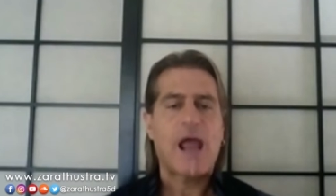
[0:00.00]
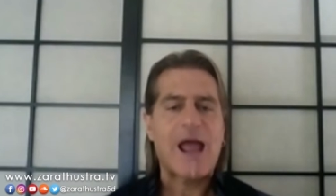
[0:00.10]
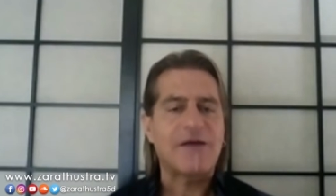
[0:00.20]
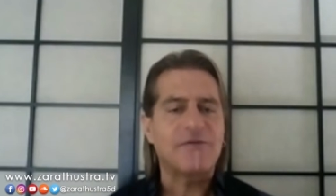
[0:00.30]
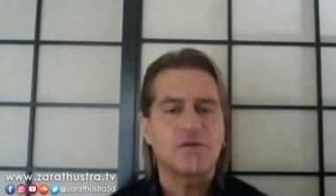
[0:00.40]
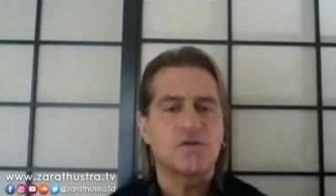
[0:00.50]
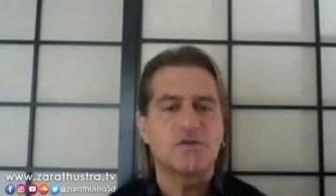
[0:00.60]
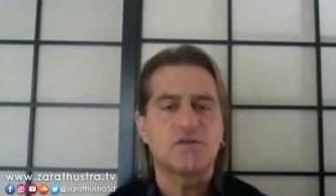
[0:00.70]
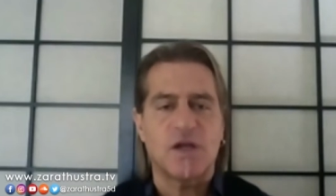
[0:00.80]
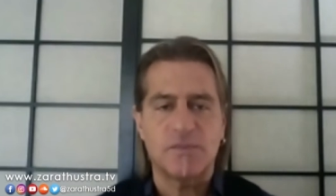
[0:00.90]
have to
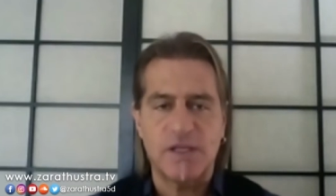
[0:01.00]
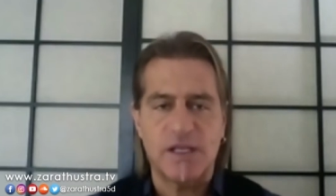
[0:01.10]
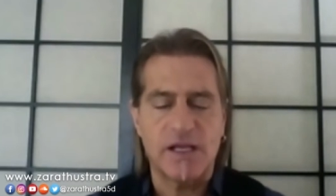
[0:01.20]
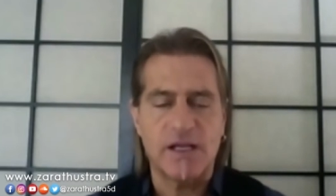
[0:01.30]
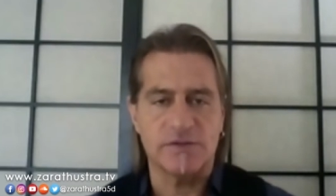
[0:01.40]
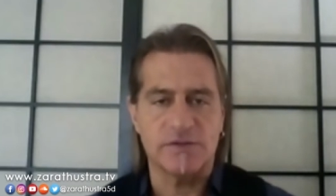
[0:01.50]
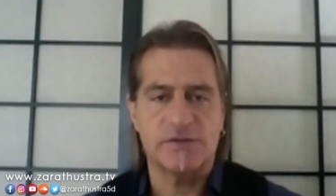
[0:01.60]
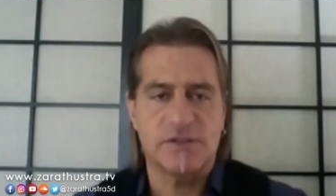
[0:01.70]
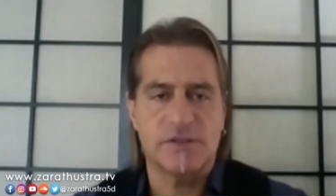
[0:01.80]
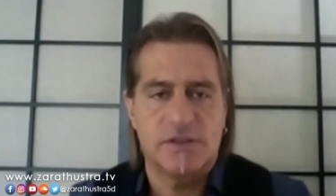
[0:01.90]
do something
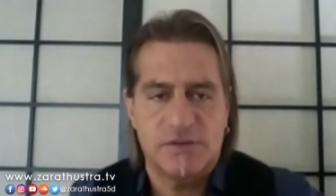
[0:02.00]
else.